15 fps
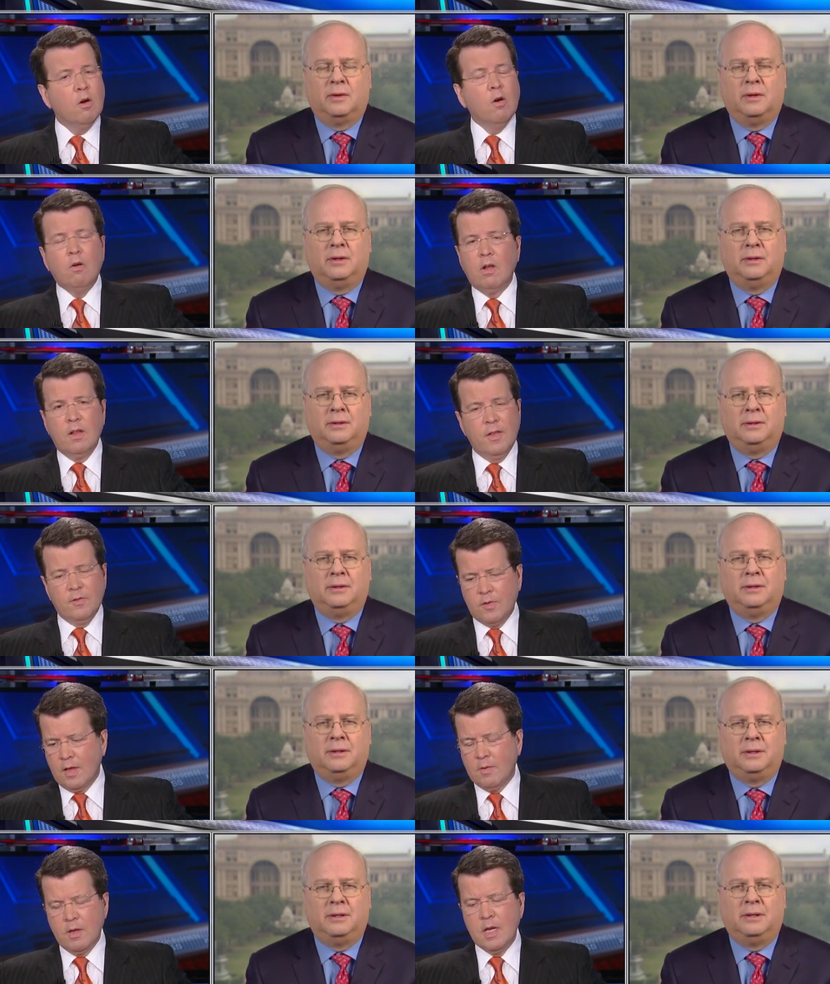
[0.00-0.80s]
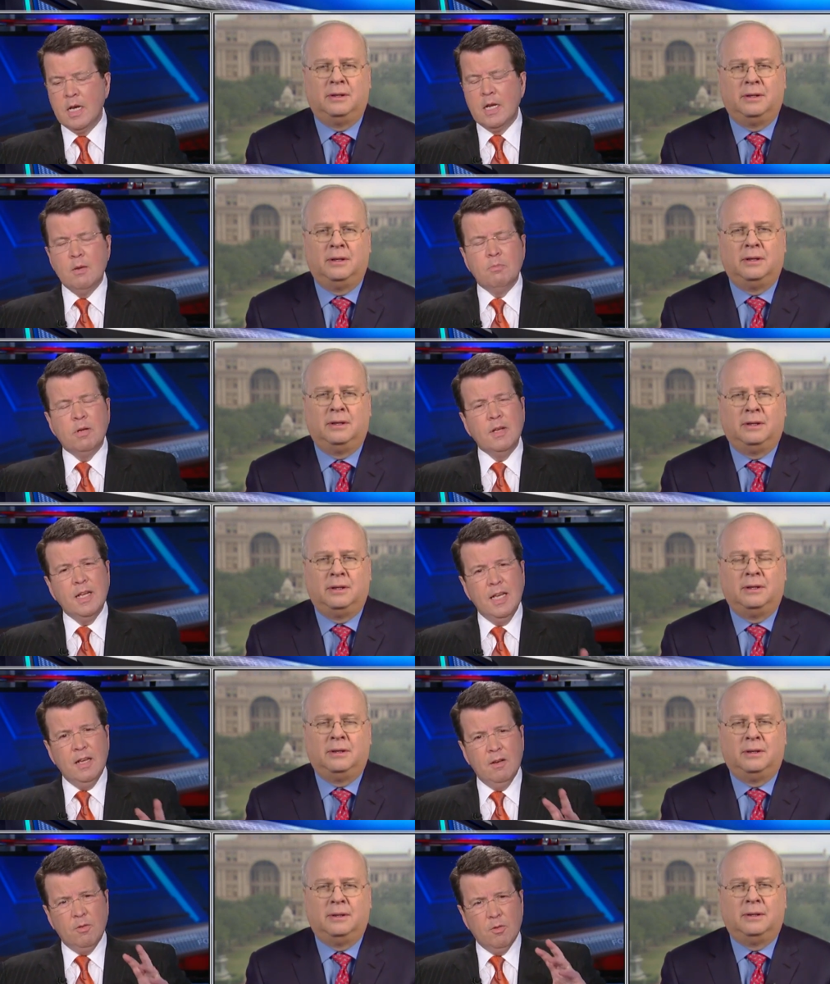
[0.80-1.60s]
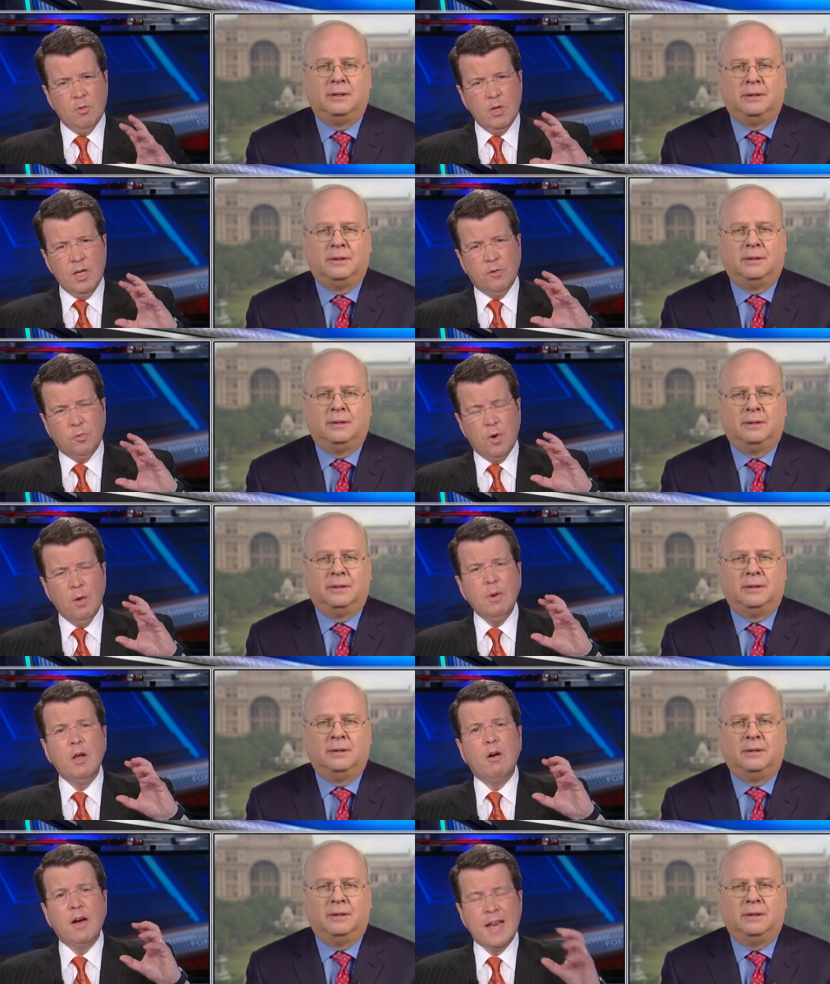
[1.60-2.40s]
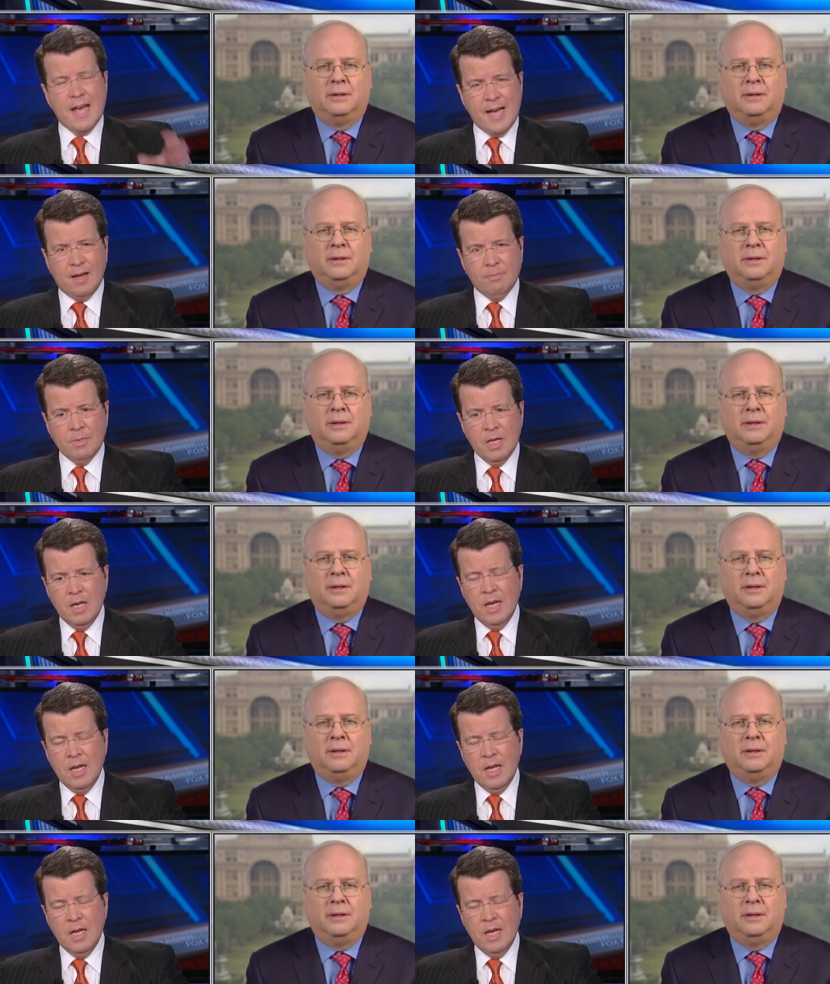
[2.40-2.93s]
Speaker 1: all of this, but it's where we are now.